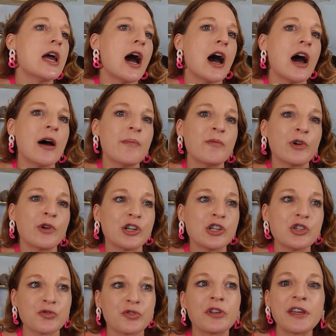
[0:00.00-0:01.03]
We're
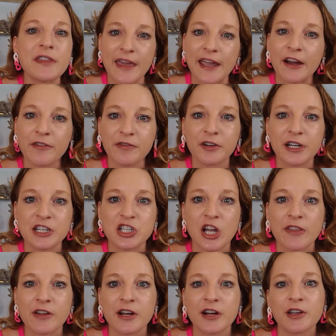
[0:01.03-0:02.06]
just really there for each
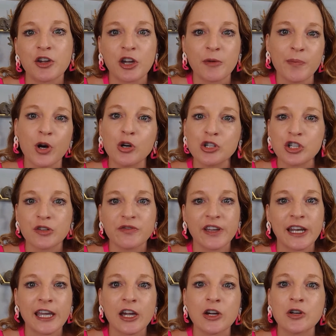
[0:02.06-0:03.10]
other. You can post your
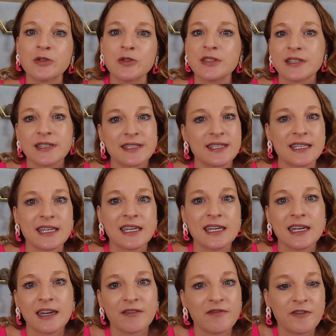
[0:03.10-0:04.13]
videos to
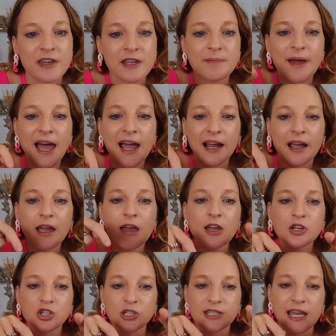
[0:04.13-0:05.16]
see, get feedback.
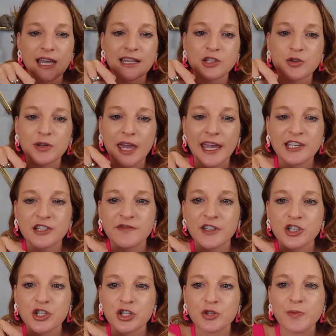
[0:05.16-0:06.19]
Just head to
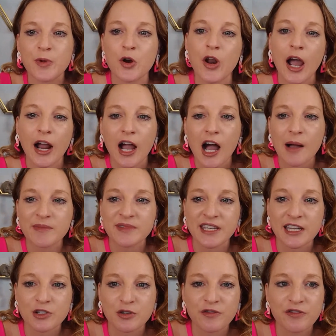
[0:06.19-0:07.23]

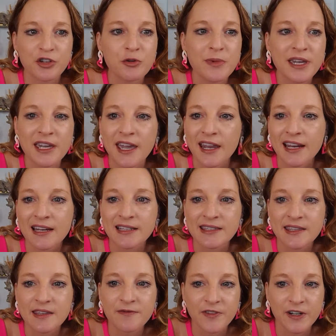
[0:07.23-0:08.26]
CajunVenturesMo.com/review me, and it
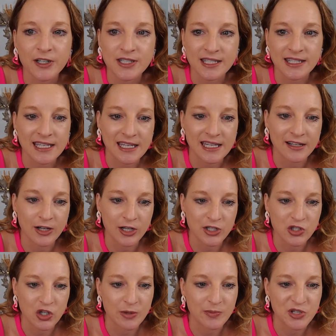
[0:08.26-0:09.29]
is the first link in
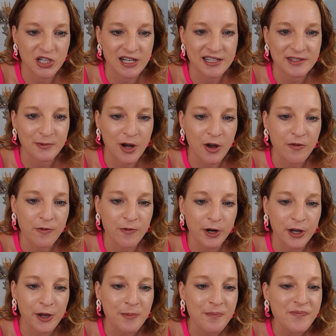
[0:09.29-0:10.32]
our description as well
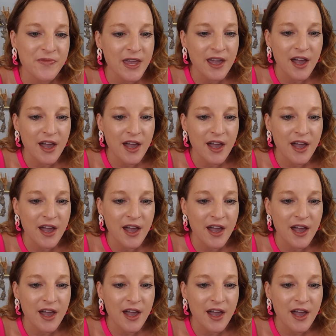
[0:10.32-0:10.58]
for you.